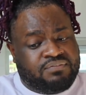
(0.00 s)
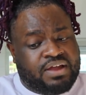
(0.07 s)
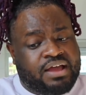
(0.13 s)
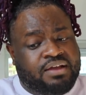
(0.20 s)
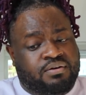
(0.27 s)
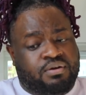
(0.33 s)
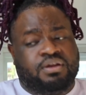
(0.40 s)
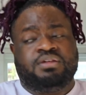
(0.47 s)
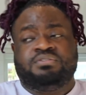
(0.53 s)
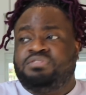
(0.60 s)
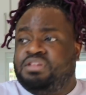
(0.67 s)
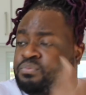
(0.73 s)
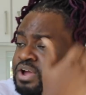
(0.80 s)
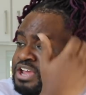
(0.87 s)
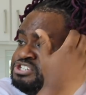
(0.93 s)
Like, girl,
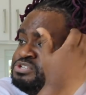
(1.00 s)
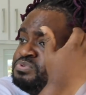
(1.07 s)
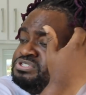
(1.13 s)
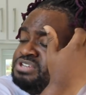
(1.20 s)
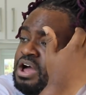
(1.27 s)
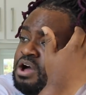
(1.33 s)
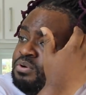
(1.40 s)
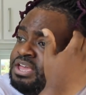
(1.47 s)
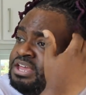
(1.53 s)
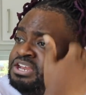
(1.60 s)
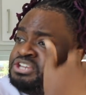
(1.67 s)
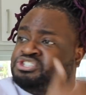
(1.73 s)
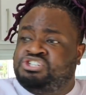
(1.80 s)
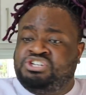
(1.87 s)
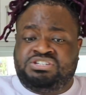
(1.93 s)
the way she was talking
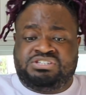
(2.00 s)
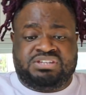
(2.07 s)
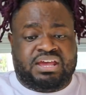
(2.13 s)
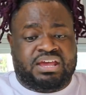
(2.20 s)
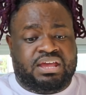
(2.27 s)
and she was